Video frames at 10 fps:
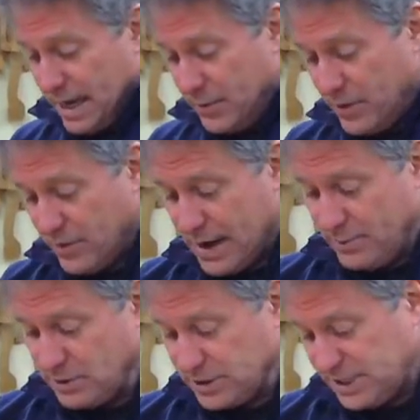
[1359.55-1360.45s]
And we were
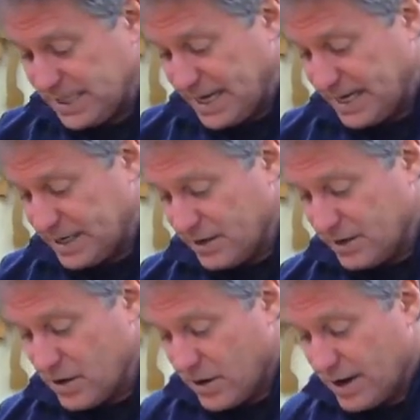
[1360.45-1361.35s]
able to set it
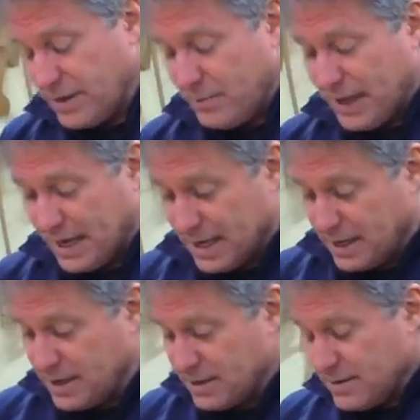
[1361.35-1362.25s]
on the
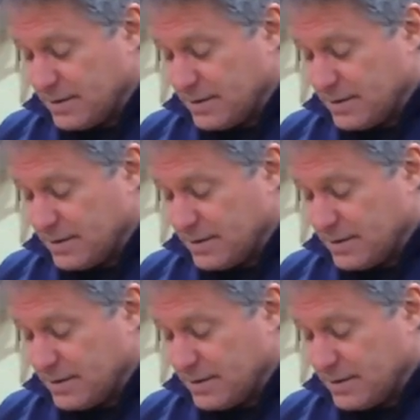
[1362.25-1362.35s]
pin